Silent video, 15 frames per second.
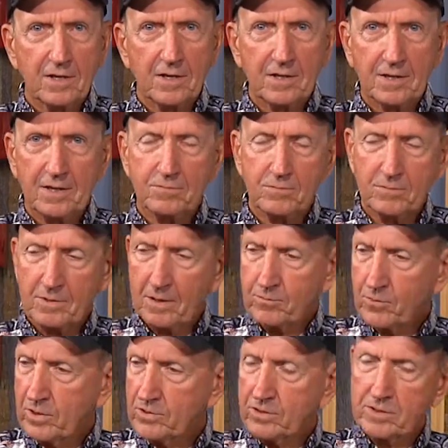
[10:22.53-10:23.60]
And I'm,
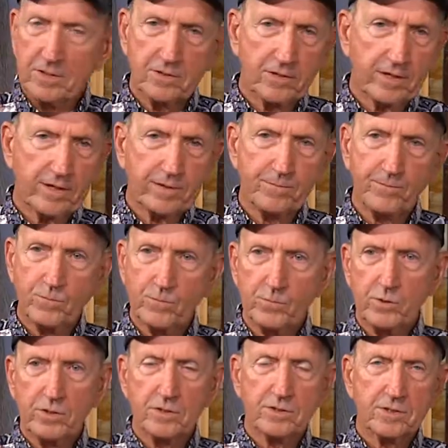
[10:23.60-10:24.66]
I'm reaching in there and
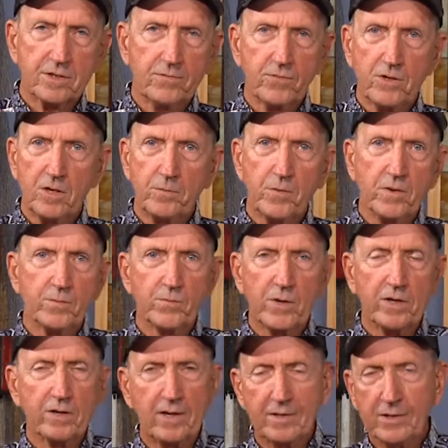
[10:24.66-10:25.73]
pulling stuff up, and I'm
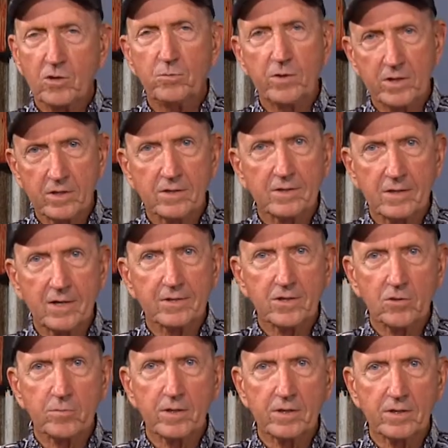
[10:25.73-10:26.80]
thinking I know better. I
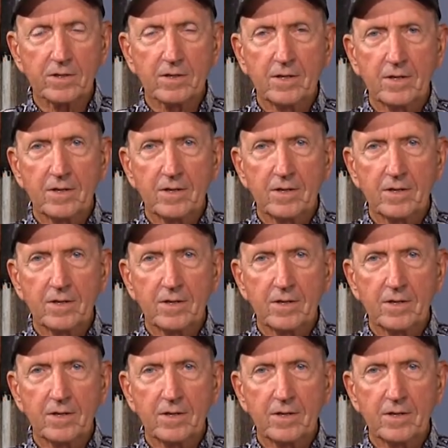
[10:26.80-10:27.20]
know better.